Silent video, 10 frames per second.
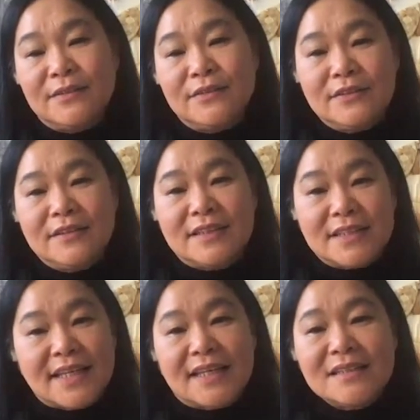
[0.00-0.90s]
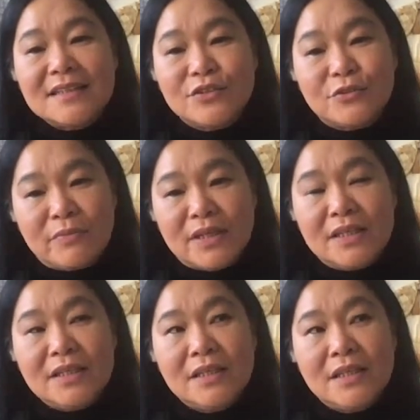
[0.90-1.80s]
in a sense to
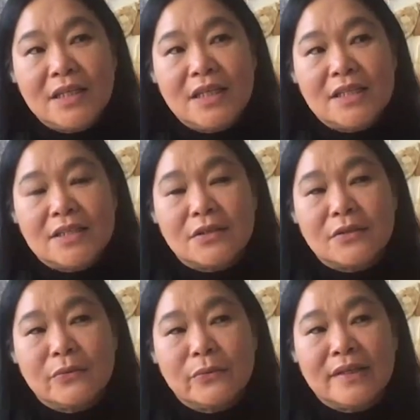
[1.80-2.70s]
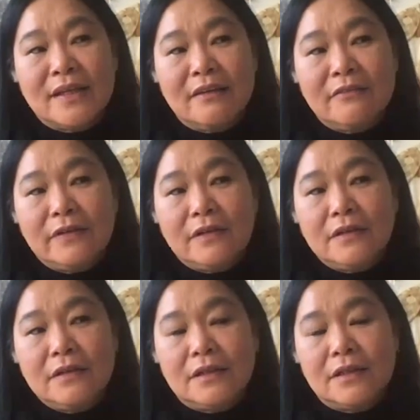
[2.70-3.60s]
me. So
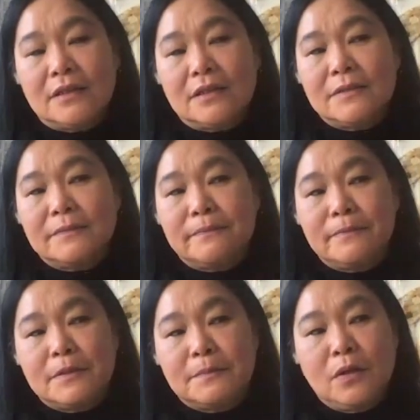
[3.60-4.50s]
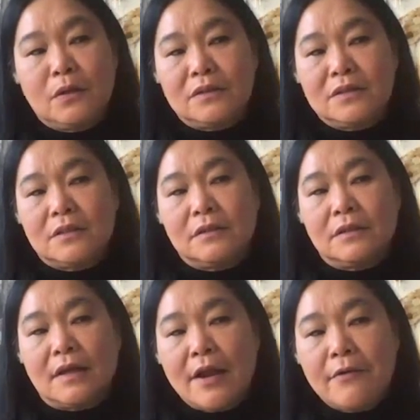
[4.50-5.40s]
whenever plot
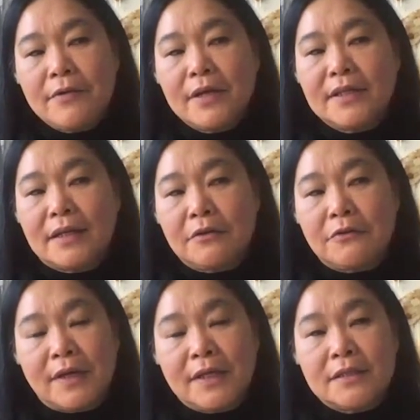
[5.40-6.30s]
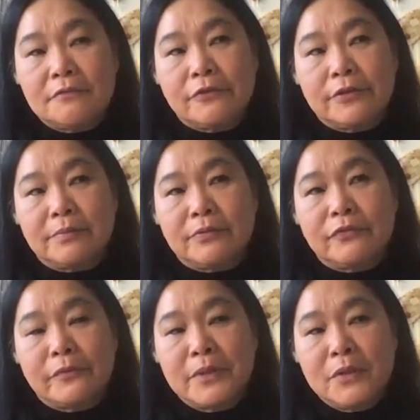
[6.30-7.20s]
or uh, a area that I created for the
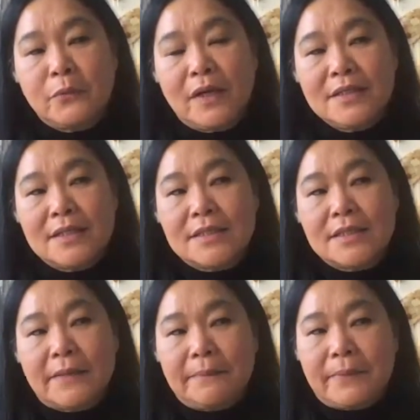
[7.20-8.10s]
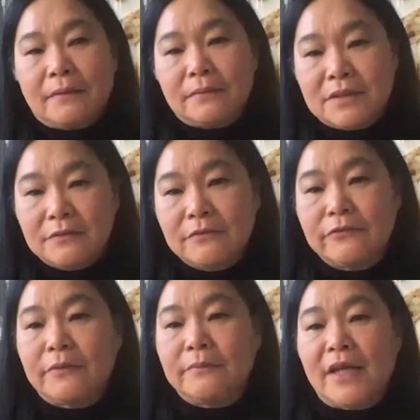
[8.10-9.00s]
performer, once I step out
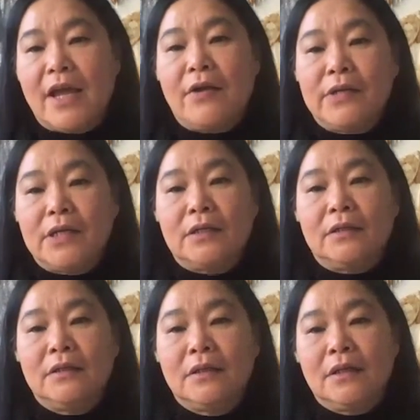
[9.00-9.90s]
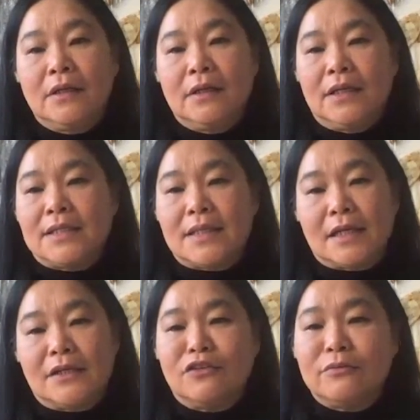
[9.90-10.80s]
from the area, it's
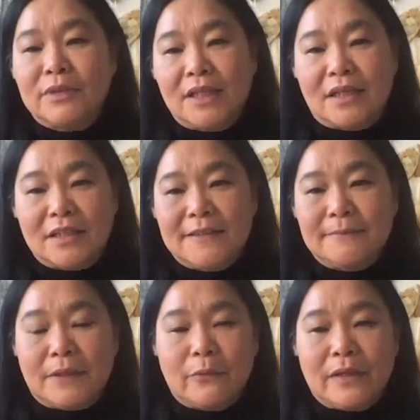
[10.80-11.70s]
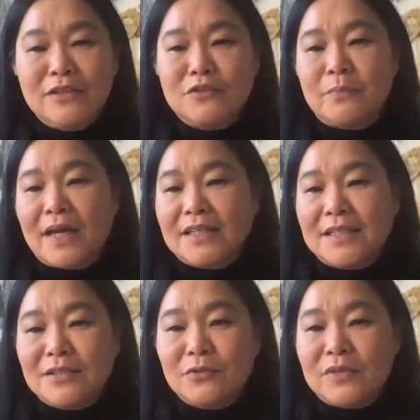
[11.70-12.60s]
like a normal life. But once you back
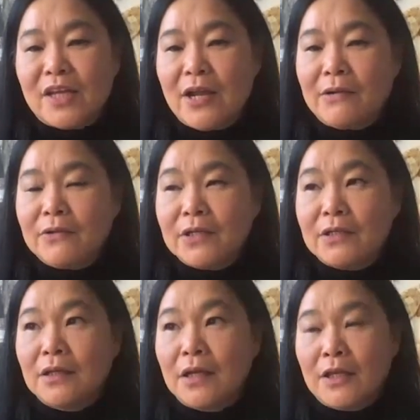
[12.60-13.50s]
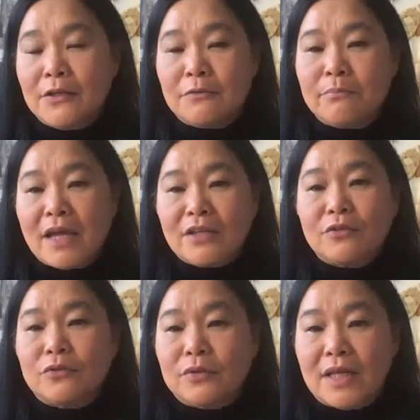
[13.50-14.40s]
into the area, you back
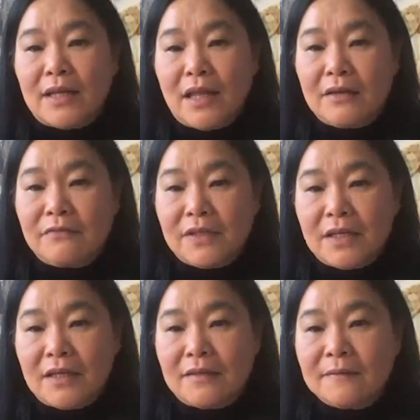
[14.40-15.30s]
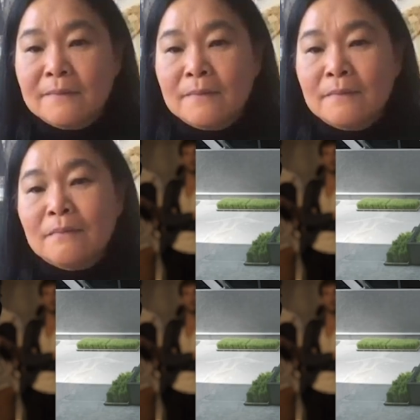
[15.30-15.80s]
to that life again.